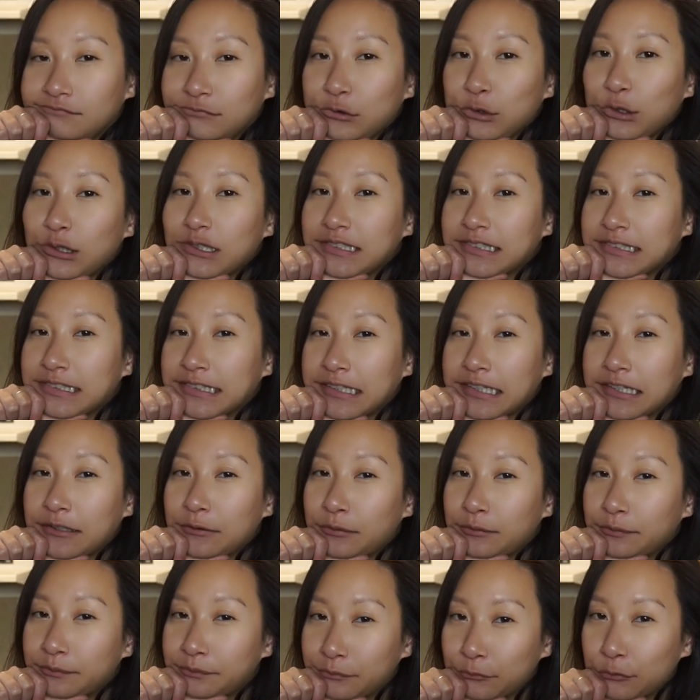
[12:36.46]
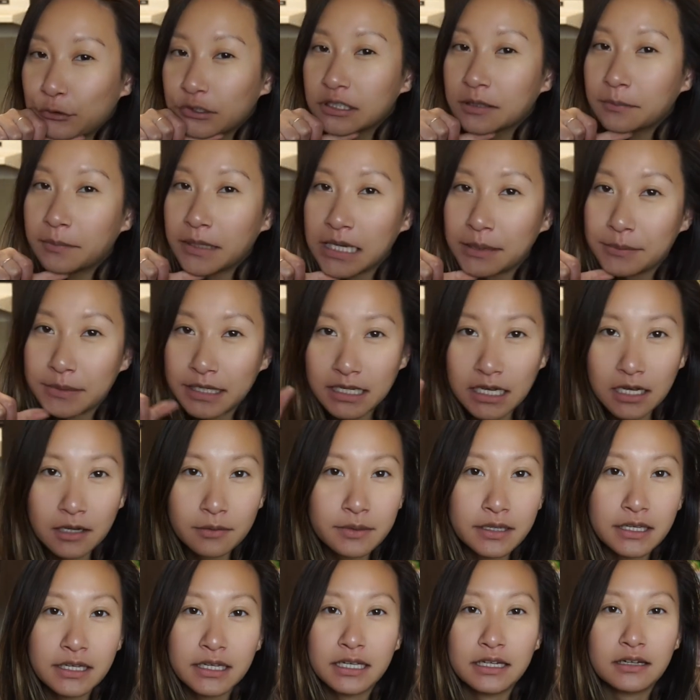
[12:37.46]
We'll see. With the baby
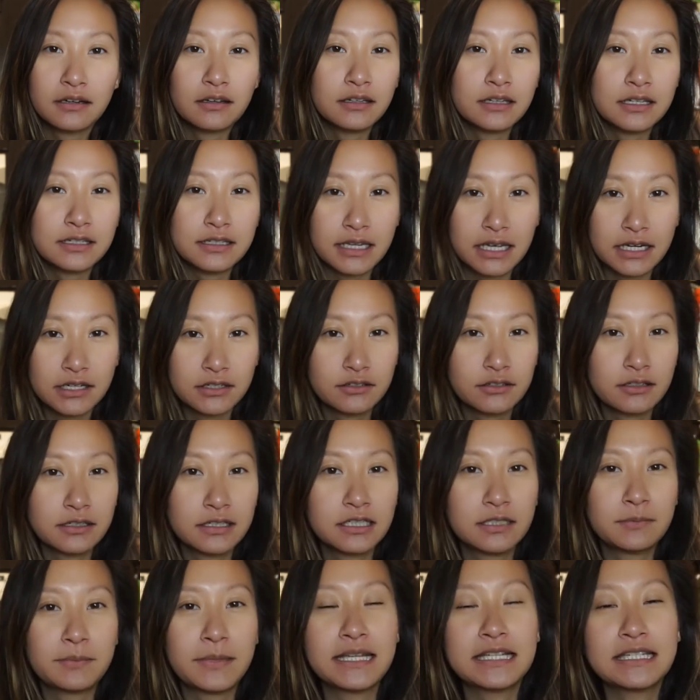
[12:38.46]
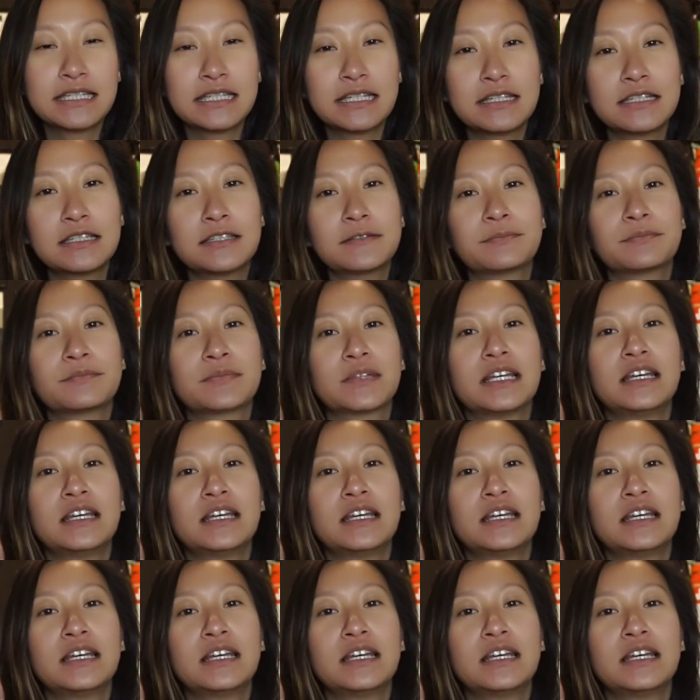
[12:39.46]
coming and all these extra expenses.